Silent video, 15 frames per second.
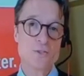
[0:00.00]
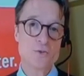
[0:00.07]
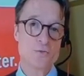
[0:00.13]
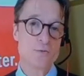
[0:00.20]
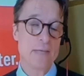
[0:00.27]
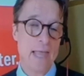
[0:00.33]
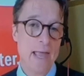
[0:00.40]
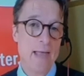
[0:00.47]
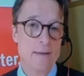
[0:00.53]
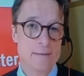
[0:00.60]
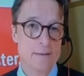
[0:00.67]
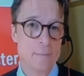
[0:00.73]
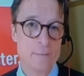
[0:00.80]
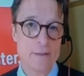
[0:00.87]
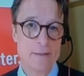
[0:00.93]
issue can.
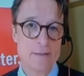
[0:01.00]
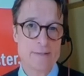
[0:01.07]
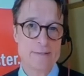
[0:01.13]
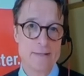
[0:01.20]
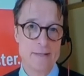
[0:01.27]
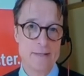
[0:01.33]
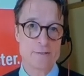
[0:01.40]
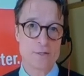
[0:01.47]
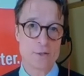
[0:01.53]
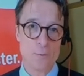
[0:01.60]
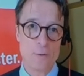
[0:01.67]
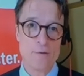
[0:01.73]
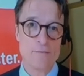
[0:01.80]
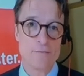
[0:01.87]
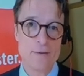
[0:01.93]
I mean, it's yeah. it's a
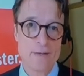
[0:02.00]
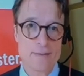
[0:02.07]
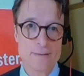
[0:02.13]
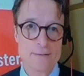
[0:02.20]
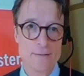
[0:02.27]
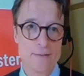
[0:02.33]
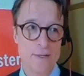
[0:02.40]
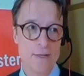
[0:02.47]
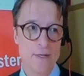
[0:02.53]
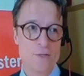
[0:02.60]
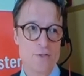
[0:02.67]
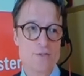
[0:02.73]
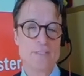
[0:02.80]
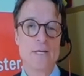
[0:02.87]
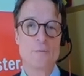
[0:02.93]
quick fix. You
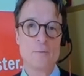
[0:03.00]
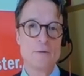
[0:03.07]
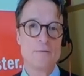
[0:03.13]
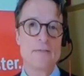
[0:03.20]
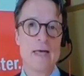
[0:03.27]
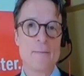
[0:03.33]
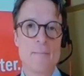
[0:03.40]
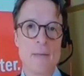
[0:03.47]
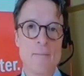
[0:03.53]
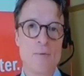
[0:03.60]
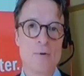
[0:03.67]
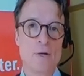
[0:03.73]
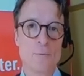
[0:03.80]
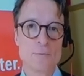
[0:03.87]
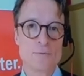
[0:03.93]
just get rid of that memo
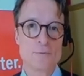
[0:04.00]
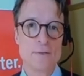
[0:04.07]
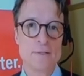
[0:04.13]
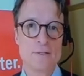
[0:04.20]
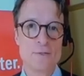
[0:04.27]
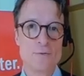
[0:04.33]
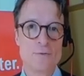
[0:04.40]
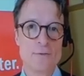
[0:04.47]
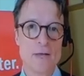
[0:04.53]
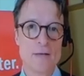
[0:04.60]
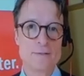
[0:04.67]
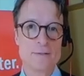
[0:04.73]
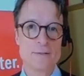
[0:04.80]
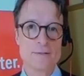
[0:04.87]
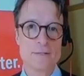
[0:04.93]
that was written in
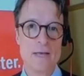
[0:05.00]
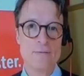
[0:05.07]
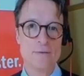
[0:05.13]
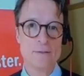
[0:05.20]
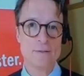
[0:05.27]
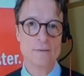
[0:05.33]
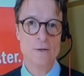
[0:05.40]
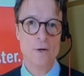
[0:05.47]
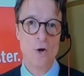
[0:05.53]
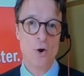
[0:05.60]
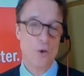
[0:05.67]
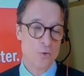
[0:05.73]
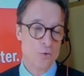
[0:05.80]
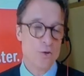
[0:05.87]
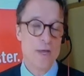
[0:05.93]
2007,
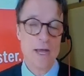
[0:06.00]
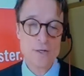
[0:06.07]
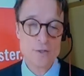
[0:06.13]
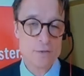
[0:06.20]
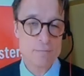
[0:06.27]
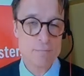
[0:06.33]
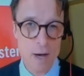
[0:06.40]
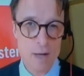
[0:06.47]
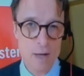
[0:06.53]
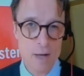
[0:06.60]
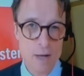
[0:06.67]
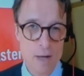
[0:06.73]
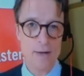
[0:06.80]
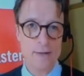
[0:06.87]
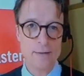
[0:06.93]
or you actually
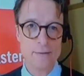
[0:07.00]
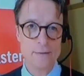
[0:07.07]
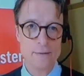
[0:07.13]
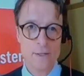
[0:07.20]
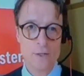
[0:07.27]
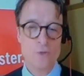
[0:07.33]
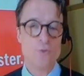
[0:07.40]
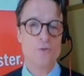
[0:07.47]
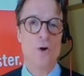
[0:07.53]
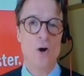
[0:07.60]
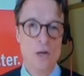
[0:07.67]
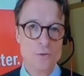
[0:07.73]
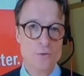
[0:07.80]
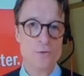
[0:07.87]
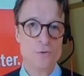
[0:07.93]
modify it, you
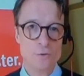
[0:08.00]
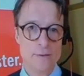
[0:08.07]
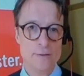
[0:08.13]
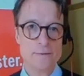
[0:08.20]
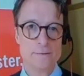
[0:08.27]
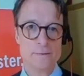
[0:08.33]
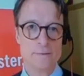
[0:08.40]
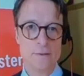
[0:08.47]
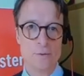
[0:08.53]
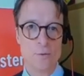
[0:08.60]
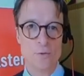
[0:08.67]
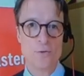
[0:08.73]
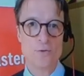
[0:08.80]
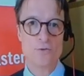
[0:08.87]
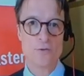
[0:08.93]
alter it in
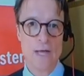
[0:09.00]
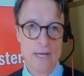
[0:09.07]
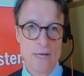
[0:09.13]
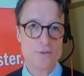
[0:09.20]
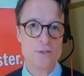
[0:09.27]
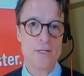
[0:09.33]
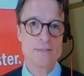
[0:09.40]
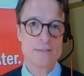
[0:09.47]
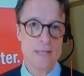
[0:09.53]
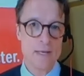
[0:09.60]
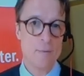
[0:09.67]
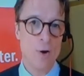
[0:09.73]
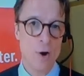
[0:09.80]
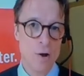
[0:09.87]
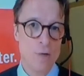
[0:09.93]
order to actually exempt
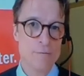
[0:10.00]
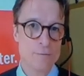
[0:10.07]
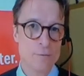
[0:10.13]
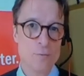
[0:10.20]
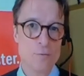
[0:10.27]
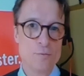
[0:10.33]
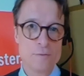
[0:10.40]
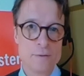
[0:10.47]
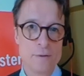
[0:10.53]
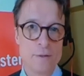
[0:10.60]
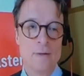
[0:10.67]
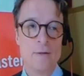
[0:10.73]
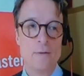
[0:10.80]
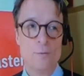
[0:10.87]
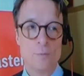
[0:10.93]
all foods
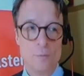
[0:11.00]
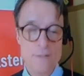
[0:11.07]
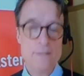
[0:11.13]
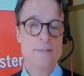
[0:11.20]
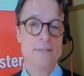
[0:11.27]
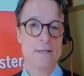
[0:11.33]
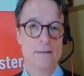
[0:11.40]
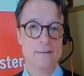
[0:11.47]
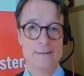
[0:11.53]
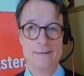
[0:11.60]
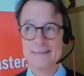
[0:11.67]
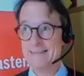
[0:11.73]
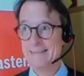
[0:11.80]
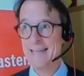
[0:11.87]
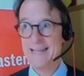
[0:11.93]
retail.
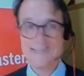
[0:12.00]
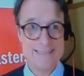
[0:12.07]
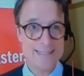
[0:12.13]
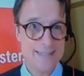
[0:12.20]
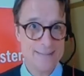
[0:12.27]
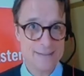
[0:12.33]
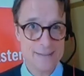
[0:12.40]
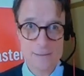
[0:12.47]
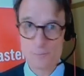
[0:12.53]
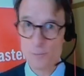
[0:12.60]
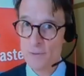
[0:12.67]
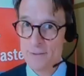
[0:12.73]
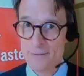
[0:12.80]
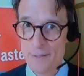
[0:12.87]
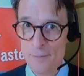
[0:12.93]
That's it. It's
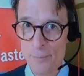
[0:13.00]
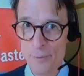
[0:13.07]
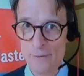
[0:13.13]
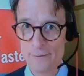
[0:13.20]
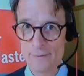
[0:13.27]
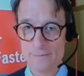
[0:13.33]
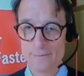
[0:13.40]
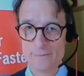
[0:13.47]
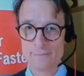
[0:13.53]
pretty simple.